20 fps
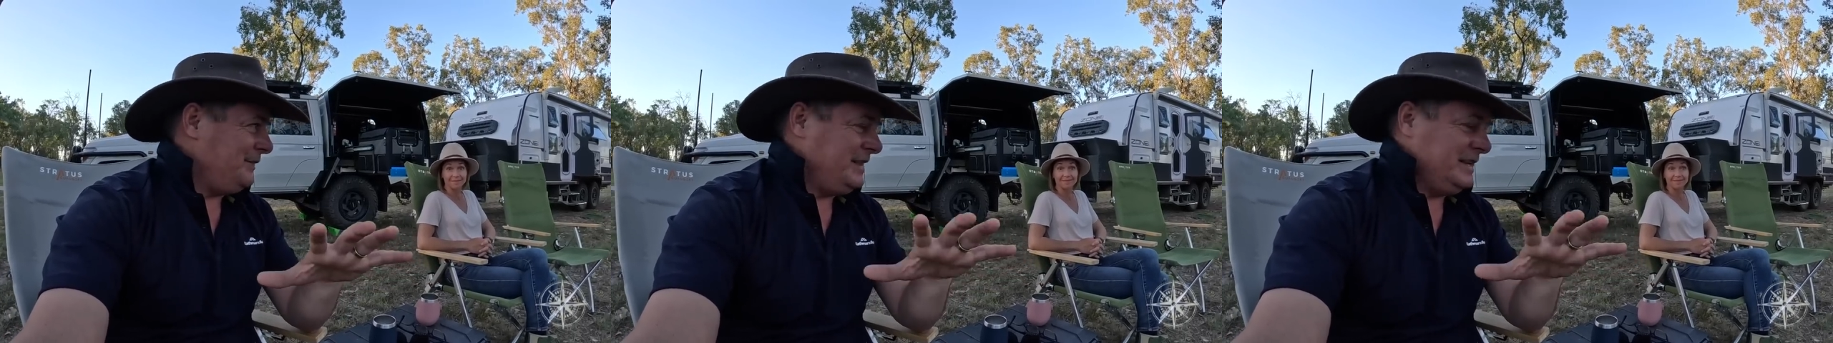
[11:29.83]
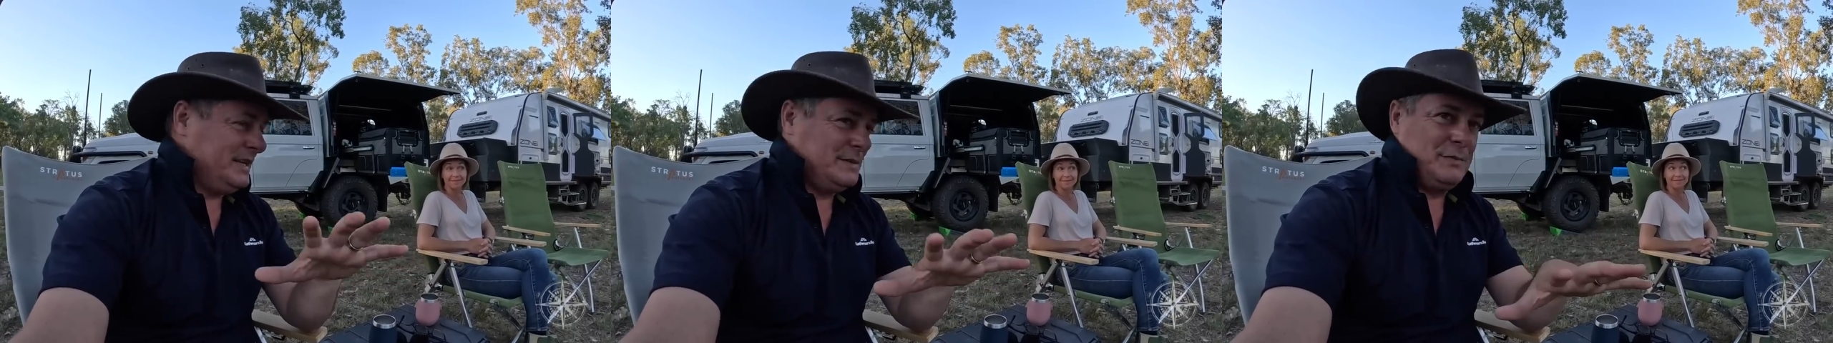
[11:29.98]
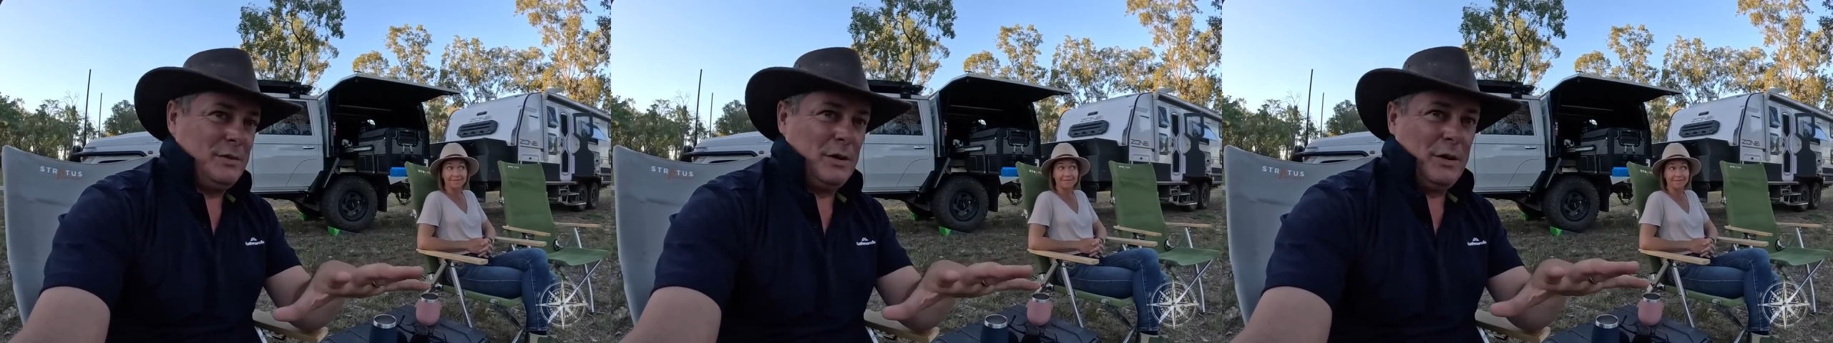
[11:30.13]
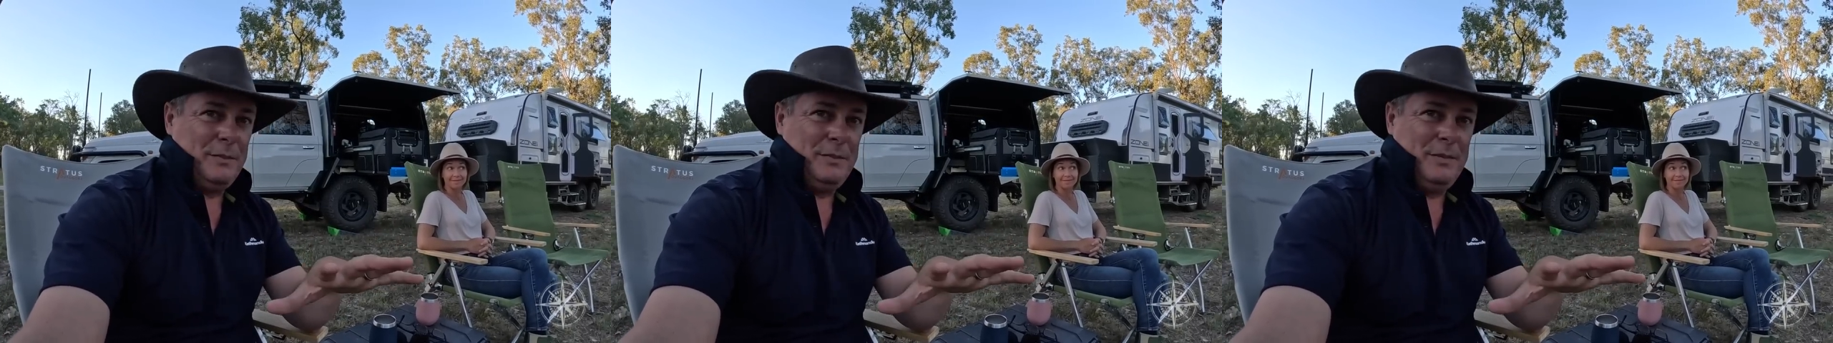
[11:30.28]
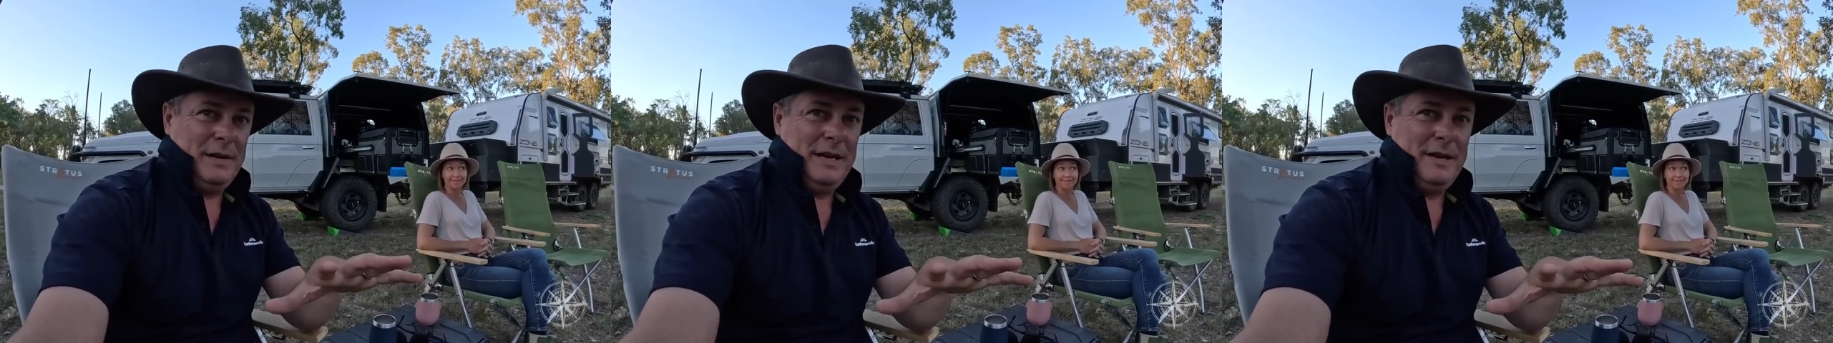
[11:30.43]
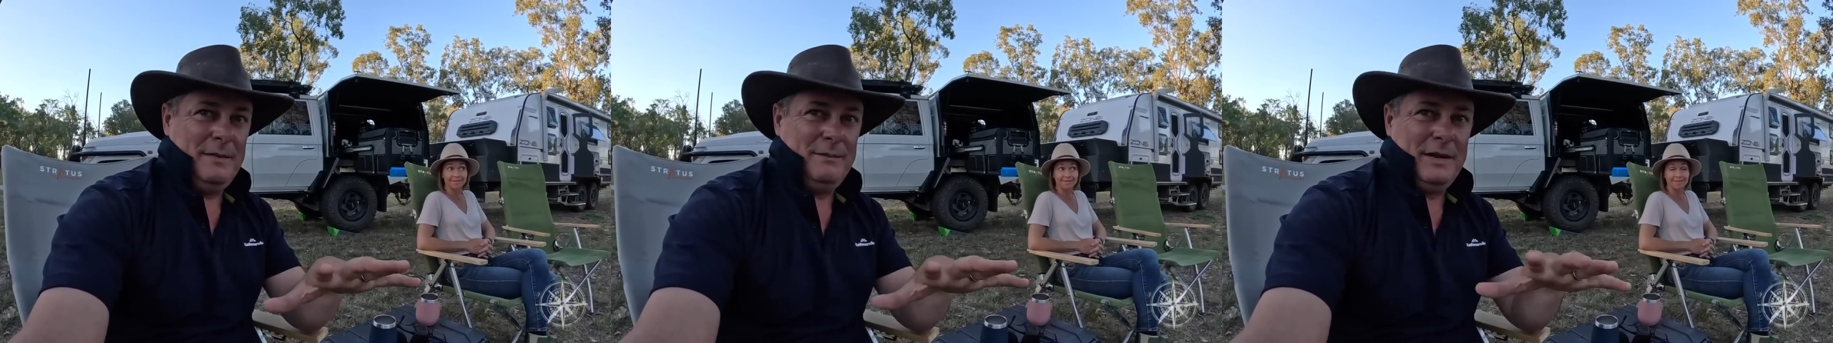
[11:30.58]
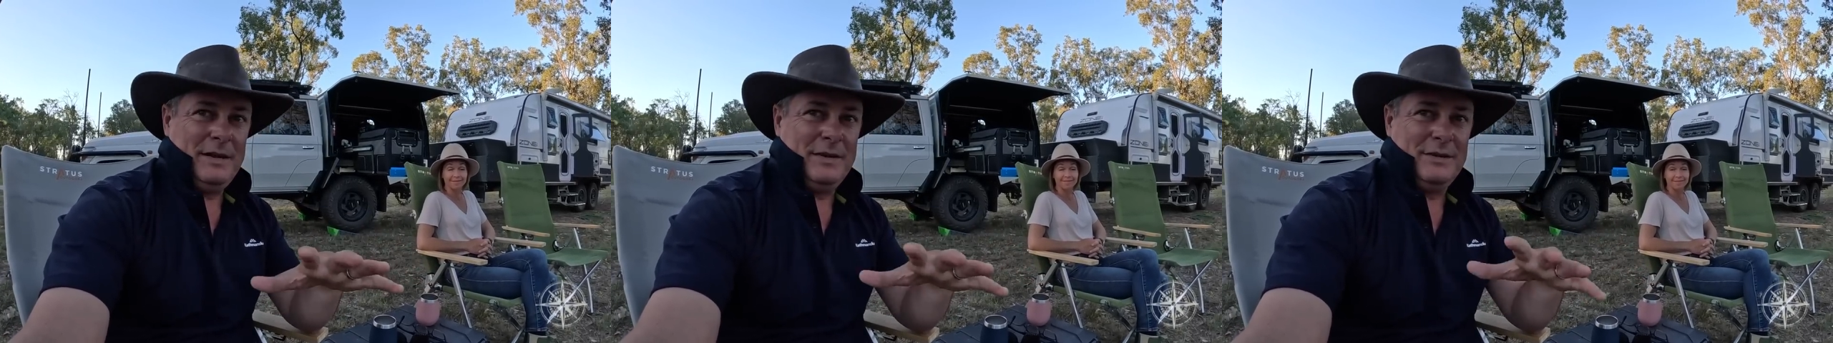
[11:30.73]
this
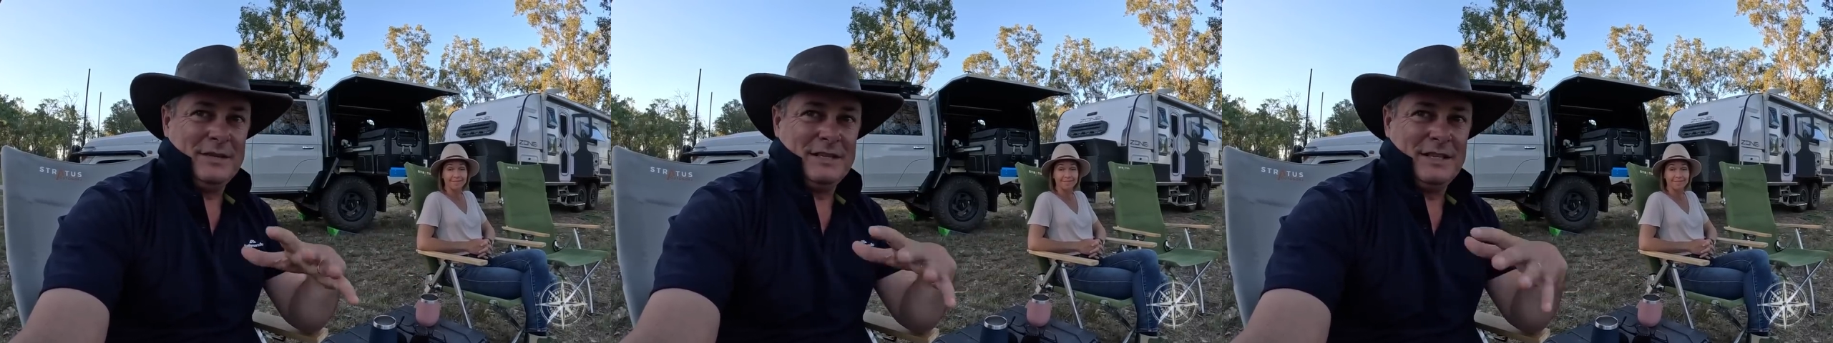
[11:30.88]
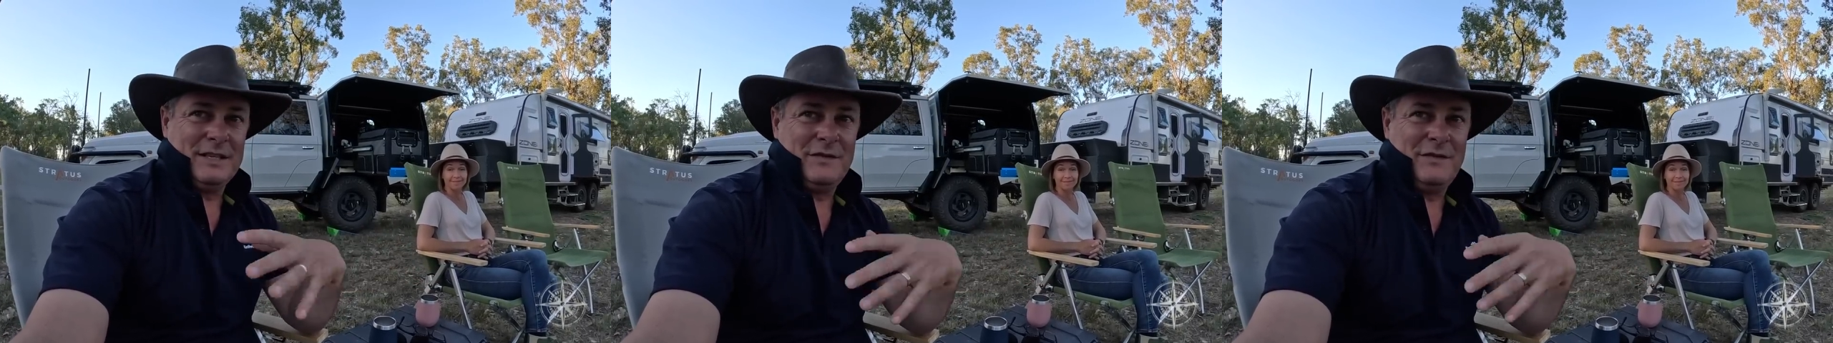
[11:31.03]
property because,